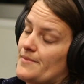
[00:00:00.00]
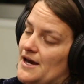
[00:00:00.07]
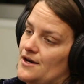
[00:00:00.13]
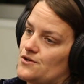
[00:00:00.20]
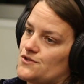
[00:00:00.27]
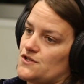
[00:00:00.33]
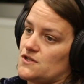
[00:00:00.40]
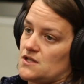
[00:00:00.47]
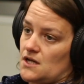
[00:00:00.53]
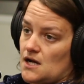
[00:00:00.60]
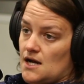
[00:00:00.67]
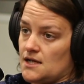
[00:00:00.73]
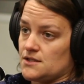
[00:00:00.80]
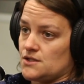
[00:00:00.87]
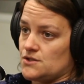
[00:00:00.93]
matters is the
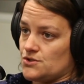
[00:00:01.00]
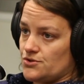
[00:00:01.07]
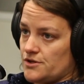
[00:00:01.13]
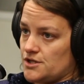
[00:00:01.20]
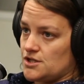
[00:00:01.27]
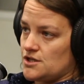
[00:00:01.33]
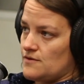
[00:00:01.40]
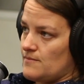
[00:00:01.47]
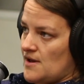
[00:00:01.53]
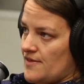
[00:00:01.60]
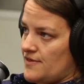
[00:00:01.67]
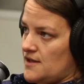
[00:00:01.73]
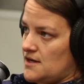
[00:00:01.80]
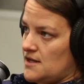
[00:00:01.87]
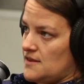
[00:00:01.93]
concentration of
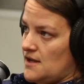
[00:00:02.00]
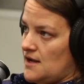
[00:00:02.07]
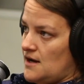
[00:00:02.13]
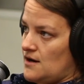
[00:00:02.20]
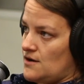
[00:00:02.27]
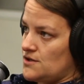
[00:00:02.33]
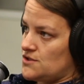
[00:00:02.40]
methane in the air.